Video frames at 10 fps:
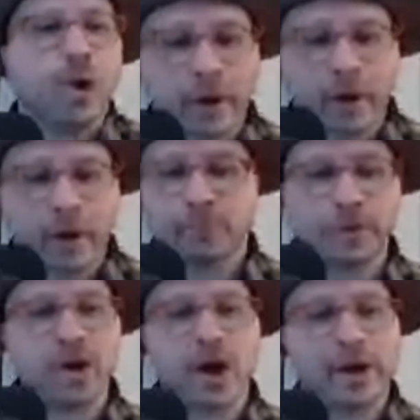you don't
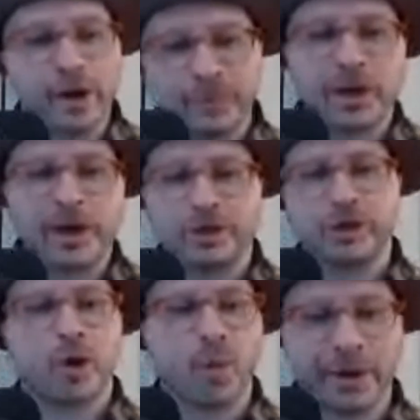want to provide
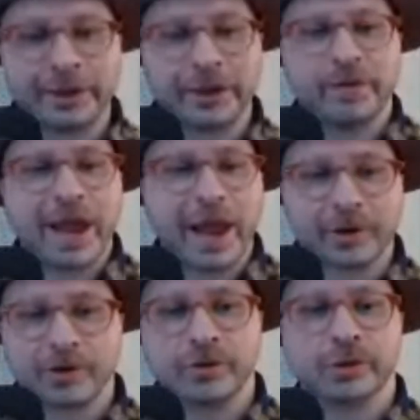updates. You don't want to give the
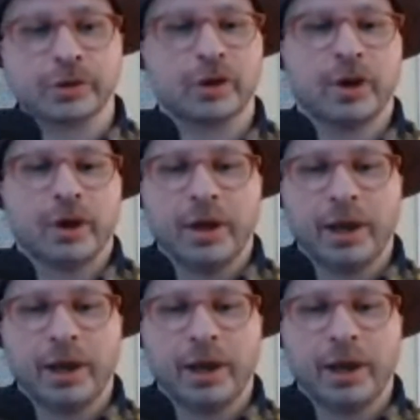hackers